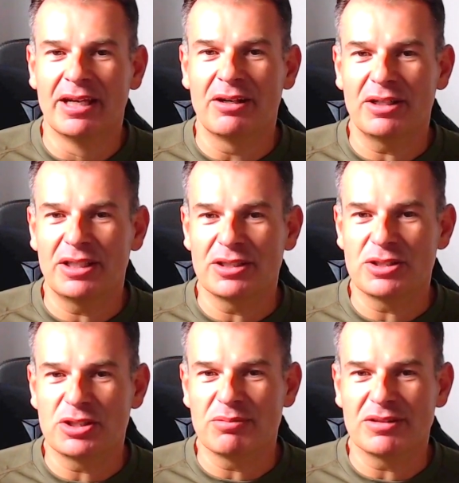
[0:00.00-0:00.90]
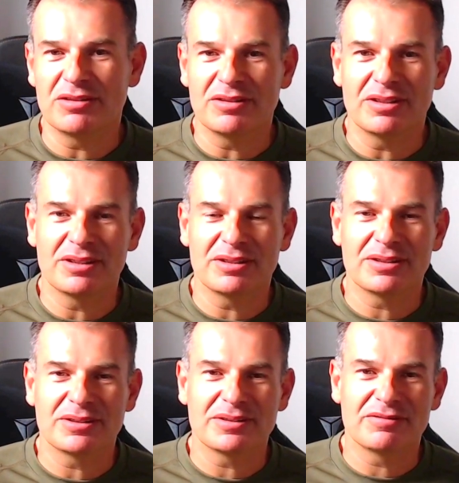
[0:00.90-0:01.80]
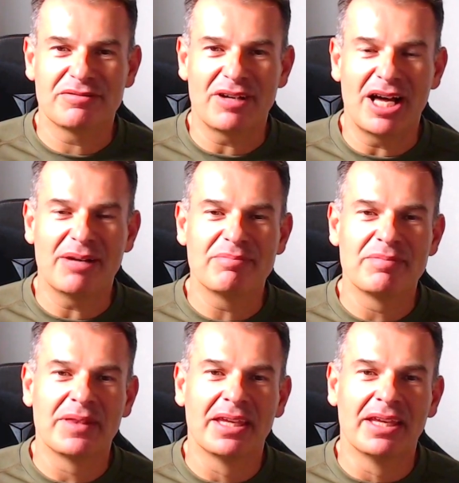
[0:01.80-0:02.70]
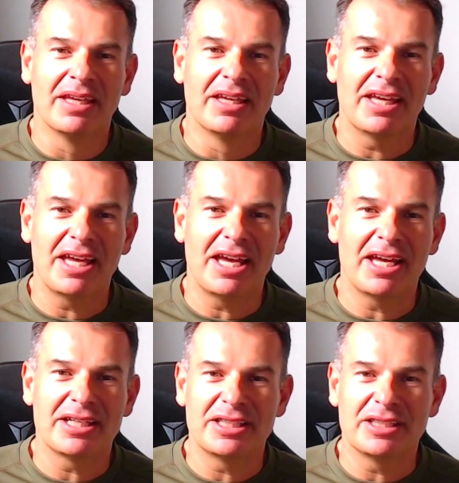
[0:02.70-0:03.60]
in a German farm. And in the